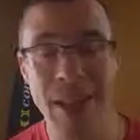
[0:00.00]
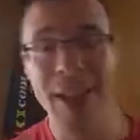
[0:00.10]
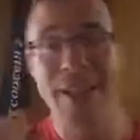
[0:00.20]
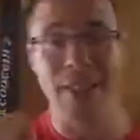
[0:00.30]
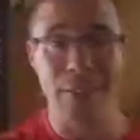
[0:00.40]

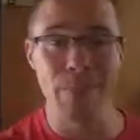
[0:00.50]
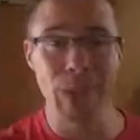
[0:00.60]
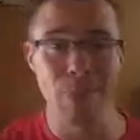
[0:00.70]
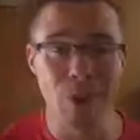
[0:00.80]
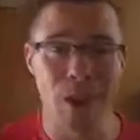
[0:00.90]
Some
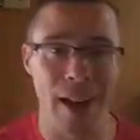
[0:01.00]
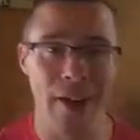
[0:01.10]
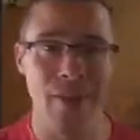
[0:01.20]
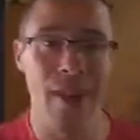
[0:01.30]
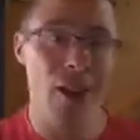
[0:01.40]
people
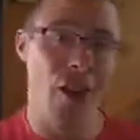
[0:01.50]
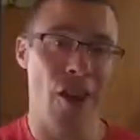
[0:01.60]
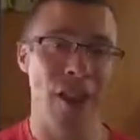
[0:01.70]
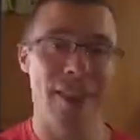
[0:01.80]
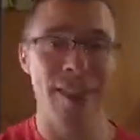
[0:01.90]
gained
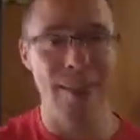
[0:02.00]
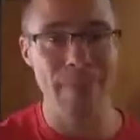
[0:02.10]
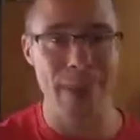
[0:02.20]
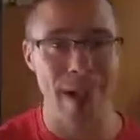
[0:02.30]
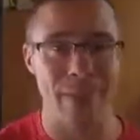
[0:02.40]
9 to 10
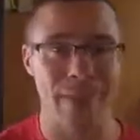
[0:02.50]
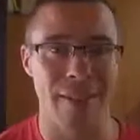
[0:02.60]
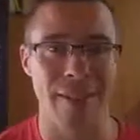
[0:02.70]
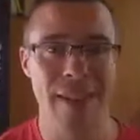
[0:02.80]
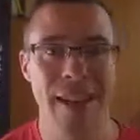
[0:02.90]

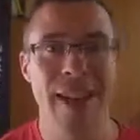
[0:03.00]
pounds.